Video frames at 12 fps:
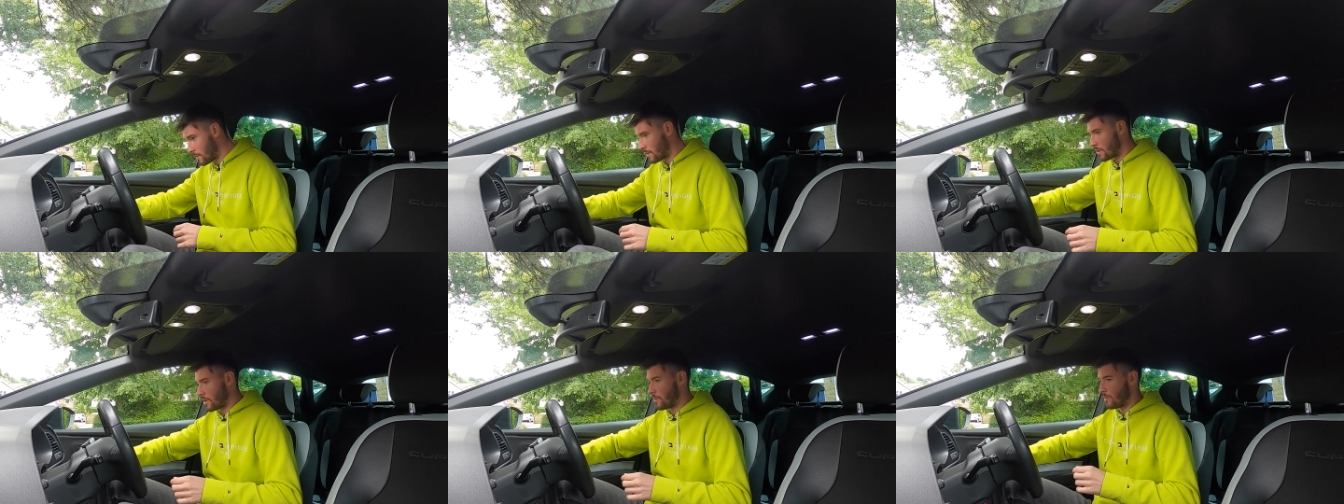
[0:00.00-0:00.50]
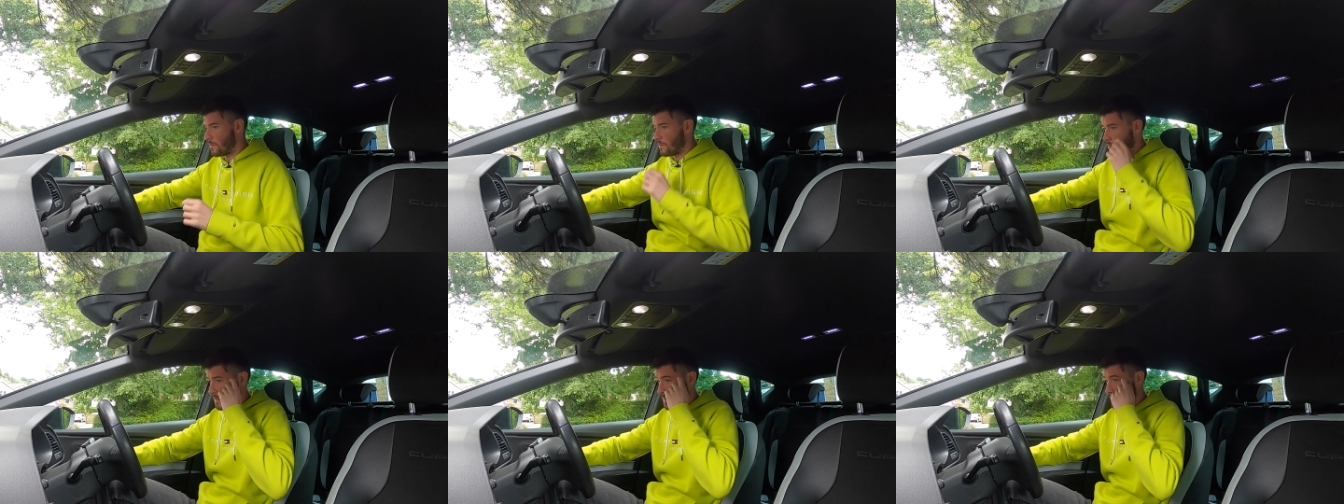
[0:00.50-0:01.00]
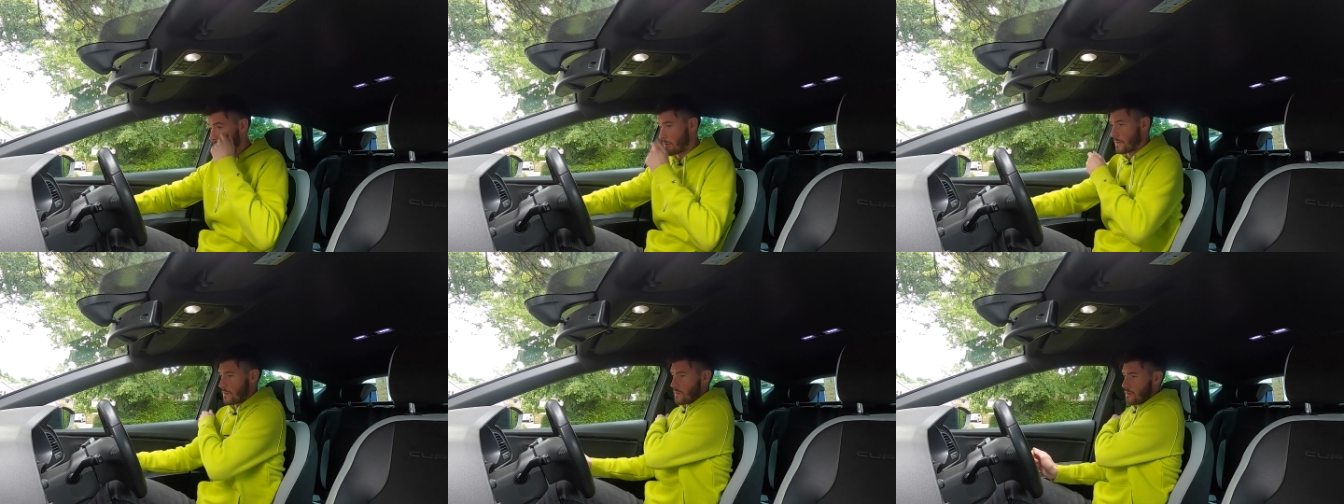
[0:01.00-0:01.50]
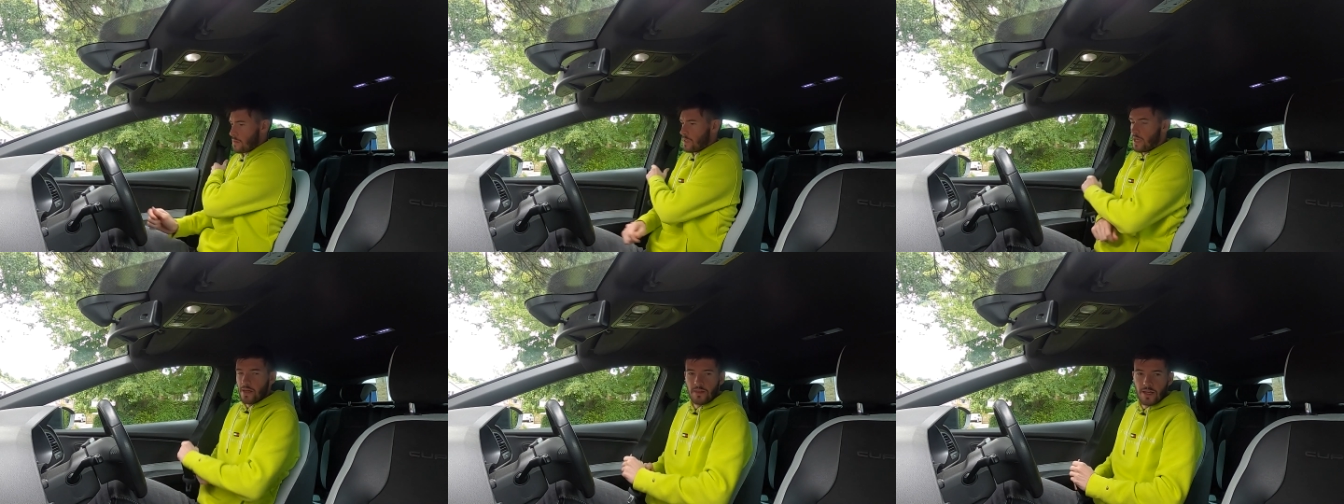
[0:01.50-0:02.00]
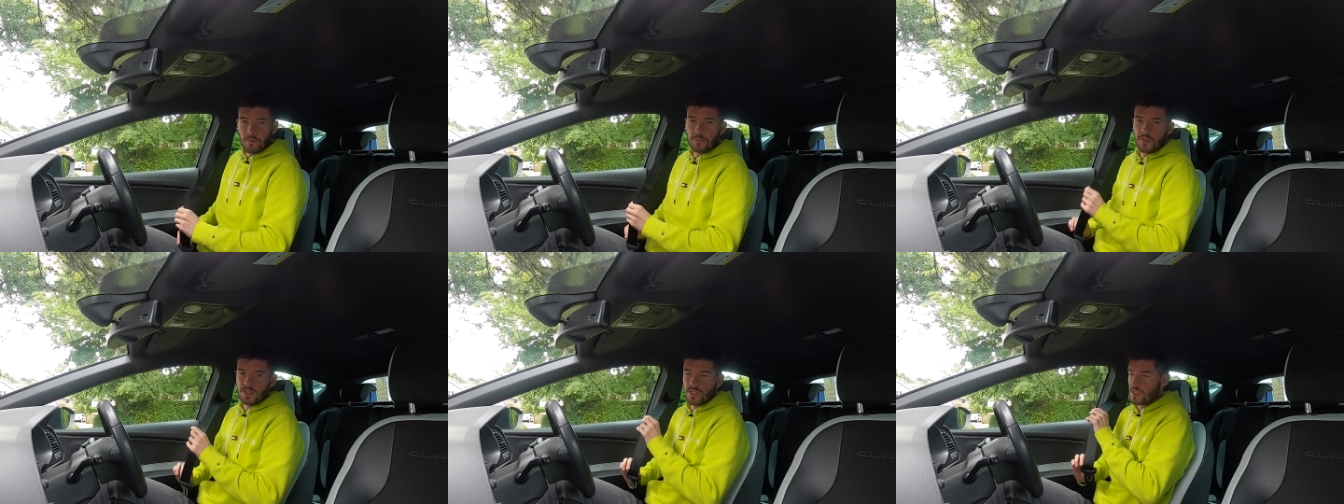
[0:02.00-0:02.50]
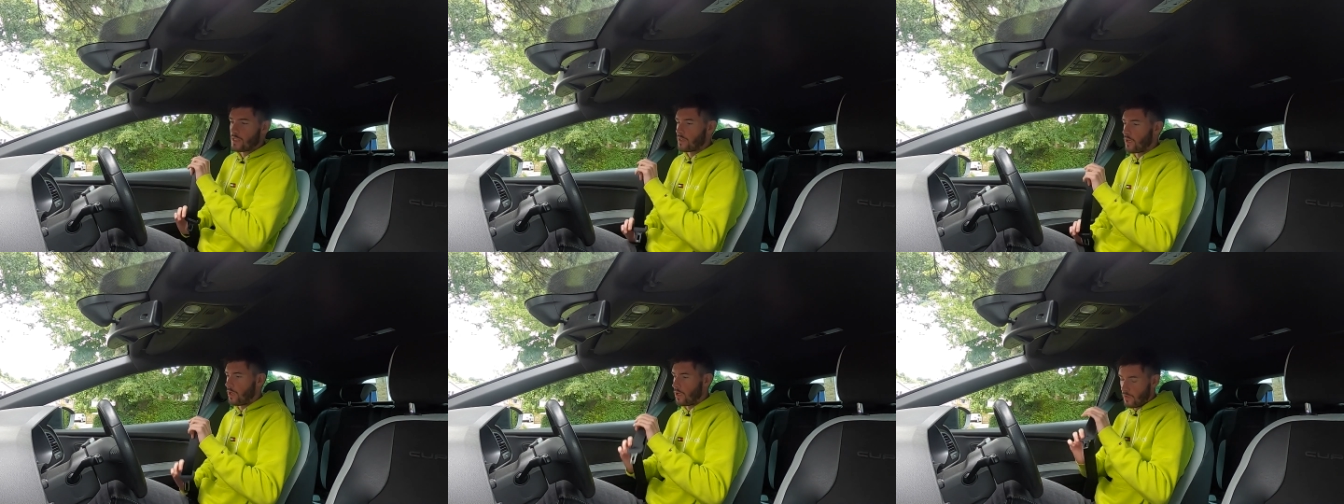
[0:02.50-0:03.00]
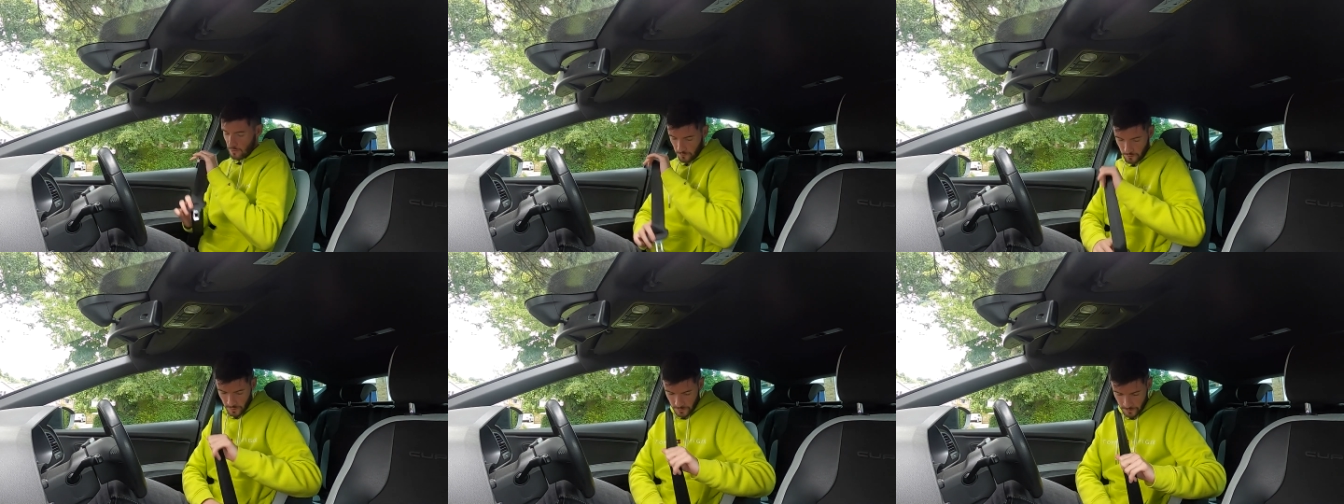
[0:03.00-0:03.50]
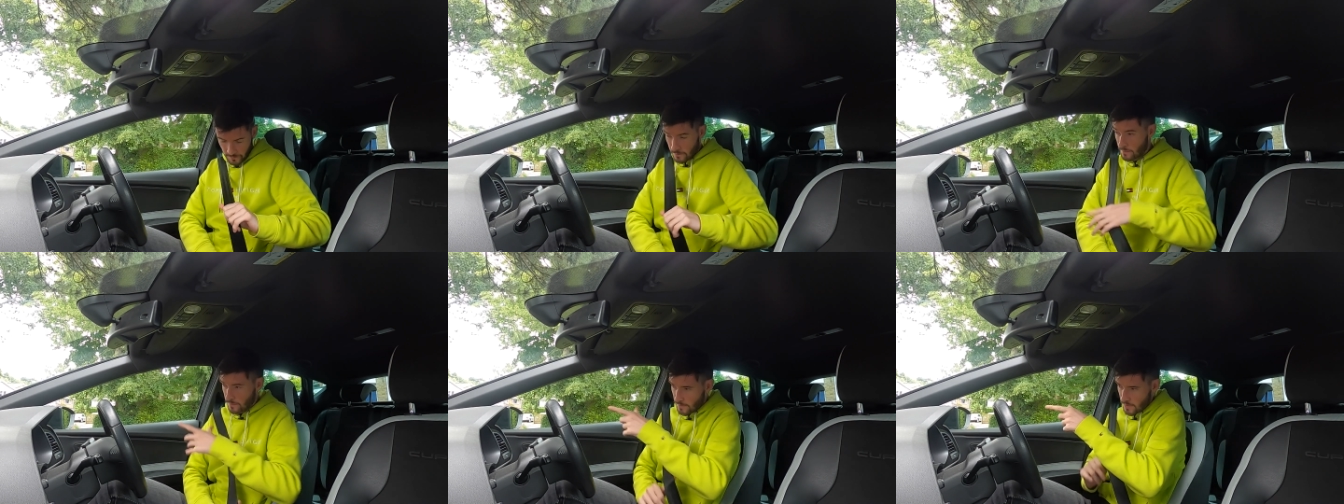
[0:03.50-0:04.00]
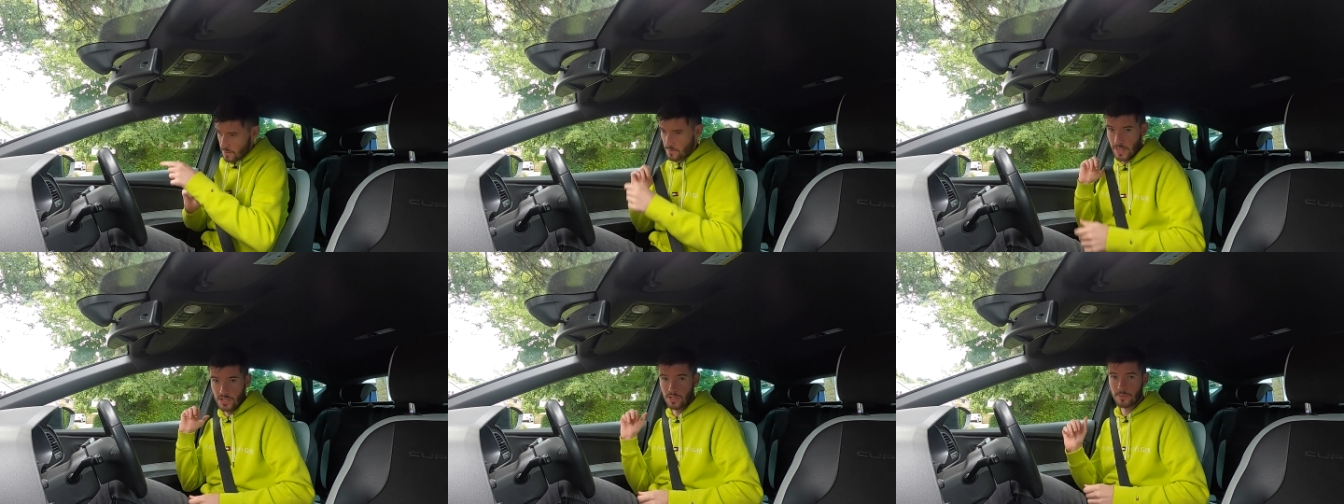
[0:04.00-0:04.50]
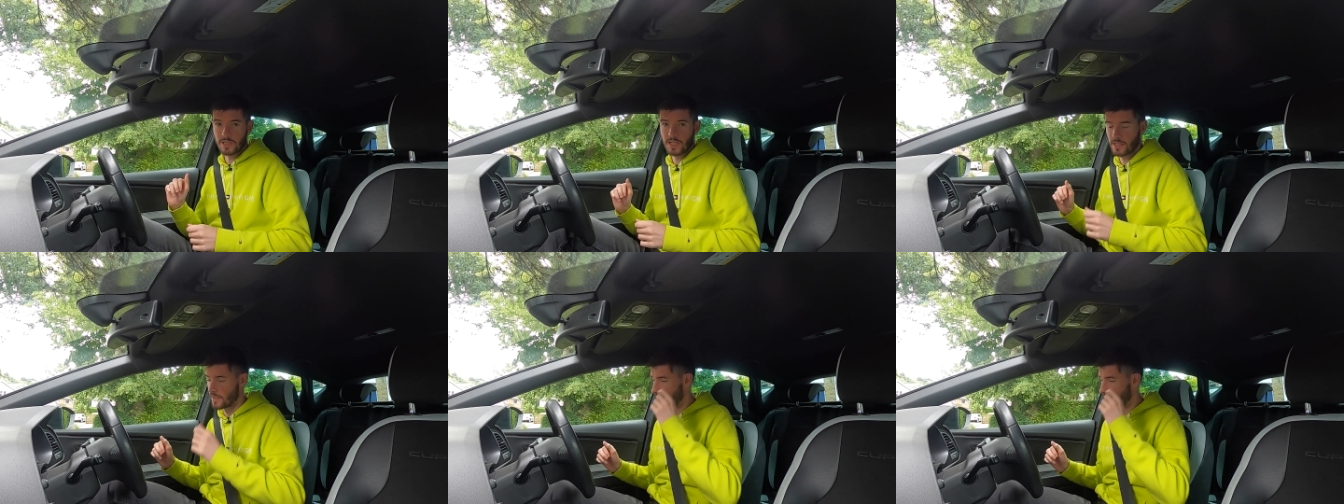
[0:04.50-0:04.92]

So, yeah, the M P G of, it's flashing up saying I